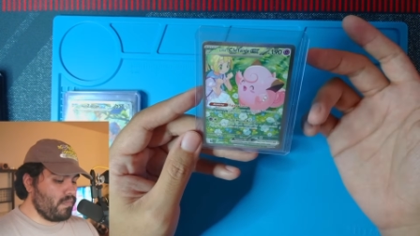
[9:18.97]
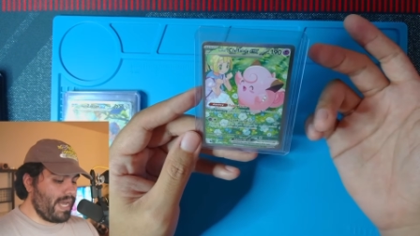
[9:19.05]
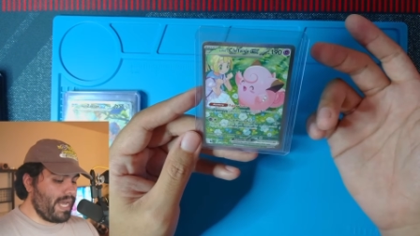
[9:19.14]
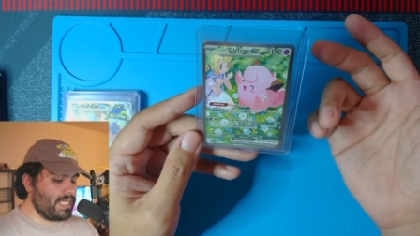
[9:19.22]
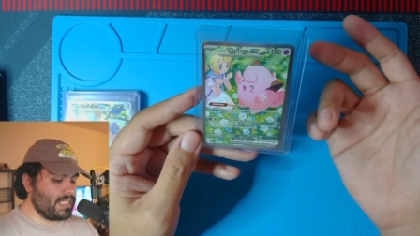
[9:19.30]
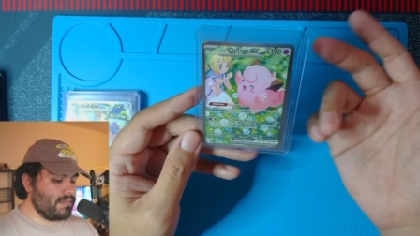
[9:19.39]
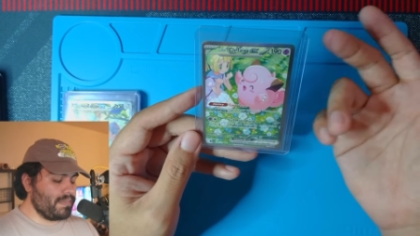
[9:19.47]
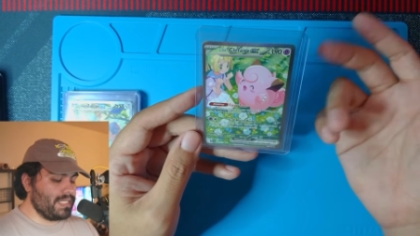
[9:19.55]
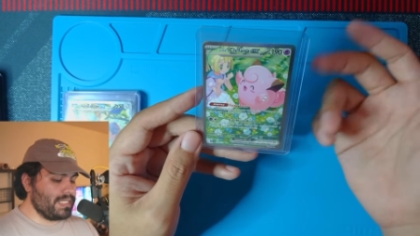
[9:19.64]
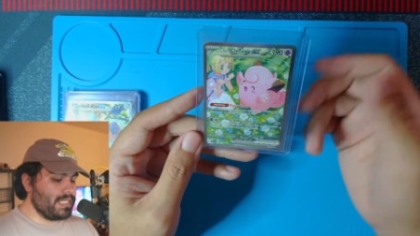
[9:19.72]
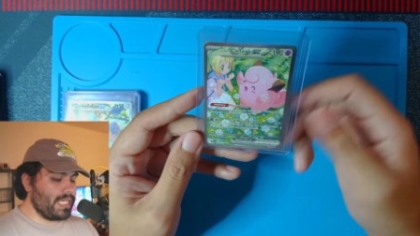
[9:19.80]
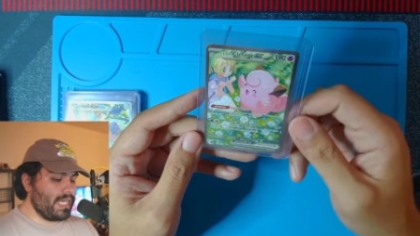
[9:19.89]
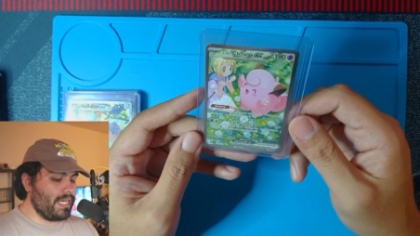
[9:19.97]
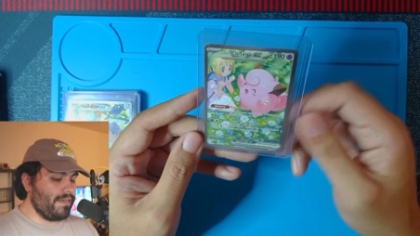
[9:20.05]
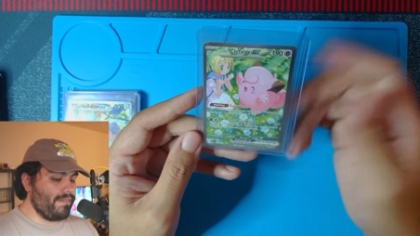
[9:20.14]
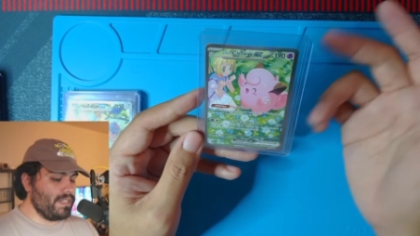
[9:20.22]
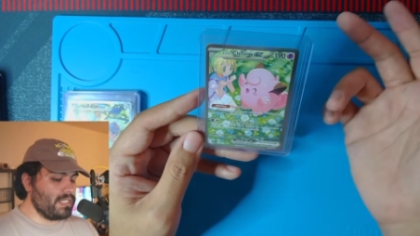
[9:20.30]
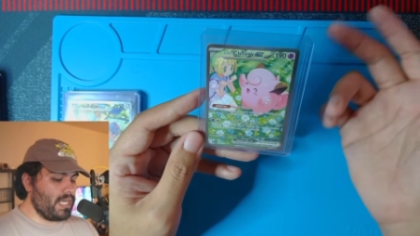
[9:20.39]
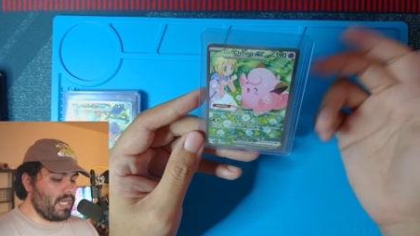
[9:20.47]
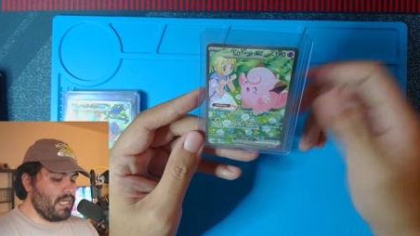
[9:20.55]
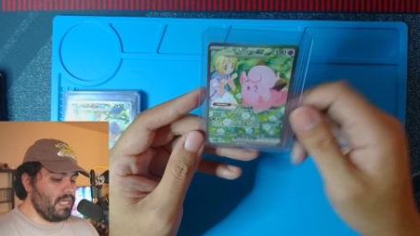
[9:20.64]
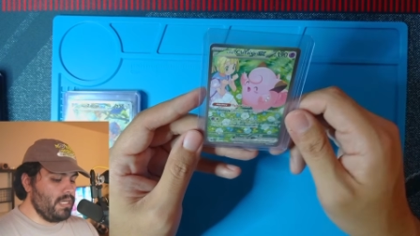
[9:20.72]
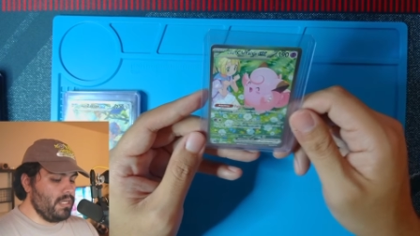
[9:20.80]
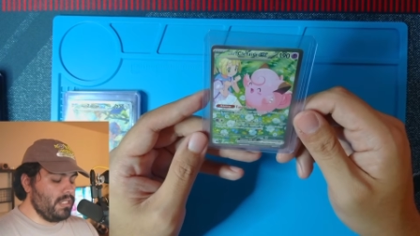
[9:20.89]
pass as a PSA 10 if it's not
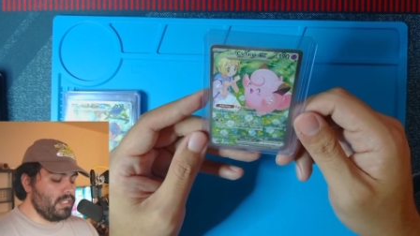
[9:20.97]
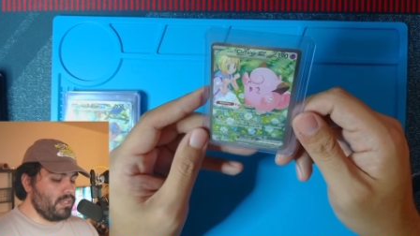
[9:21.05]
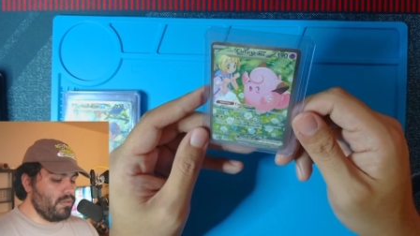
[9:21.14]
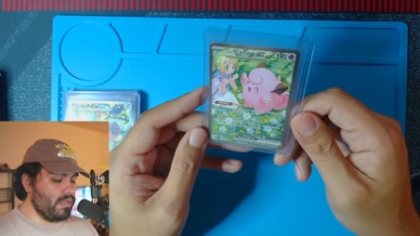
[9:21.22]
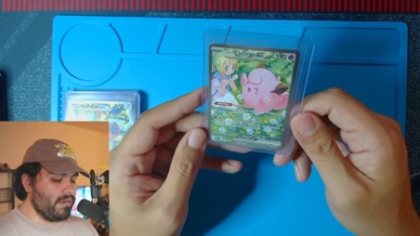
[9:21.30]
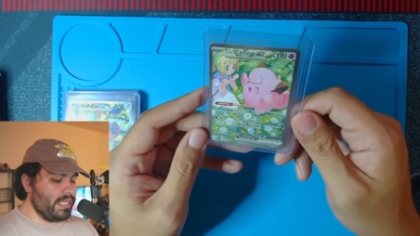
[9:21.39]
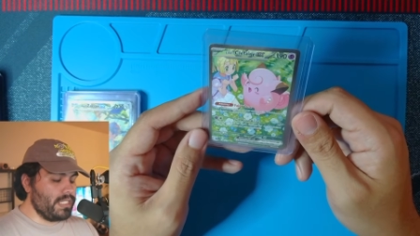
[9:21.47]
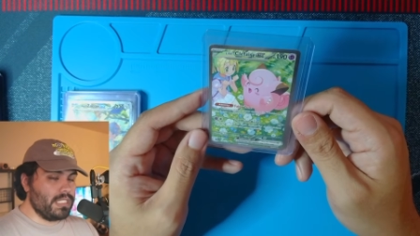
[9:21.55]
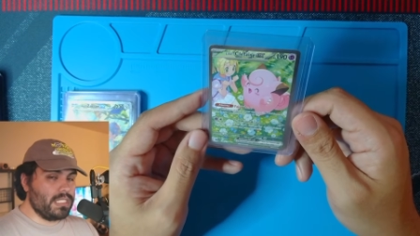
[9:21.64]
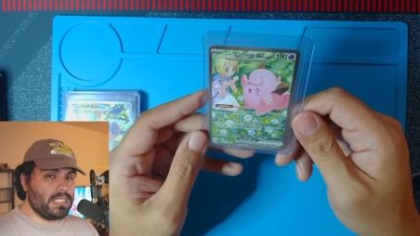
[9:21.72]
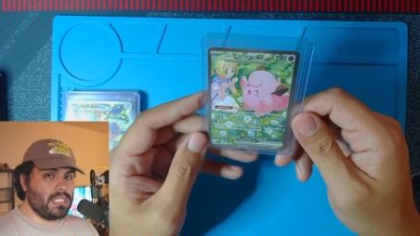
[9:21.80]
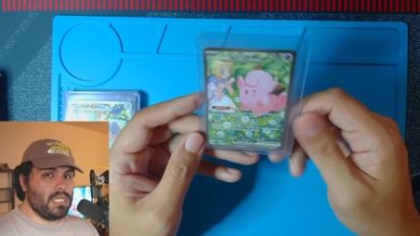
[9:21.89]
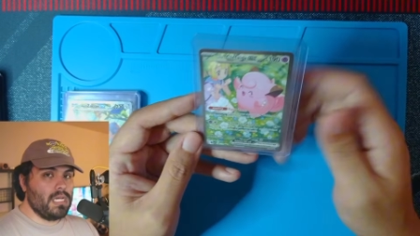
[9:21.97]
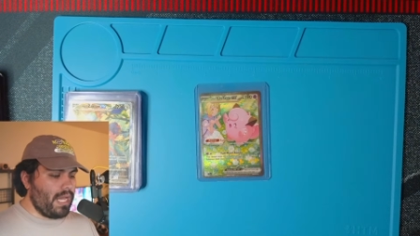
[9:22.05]
too egregious.